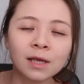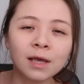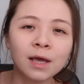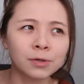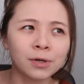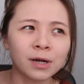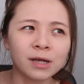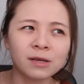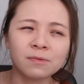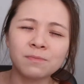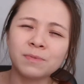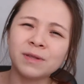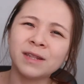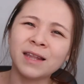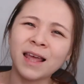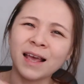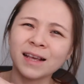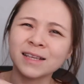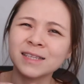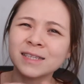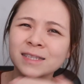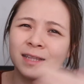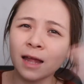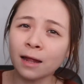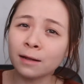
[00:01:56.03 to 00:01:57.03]
could have been
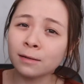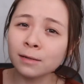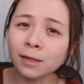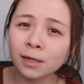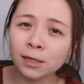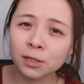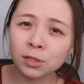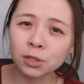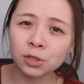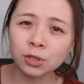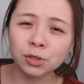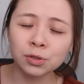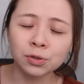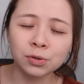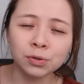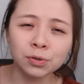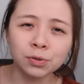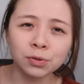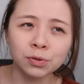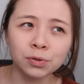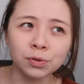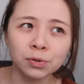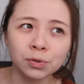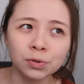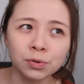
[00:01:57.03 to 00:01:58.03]
extended
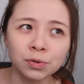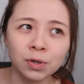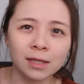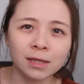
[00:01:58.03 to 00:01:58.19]
to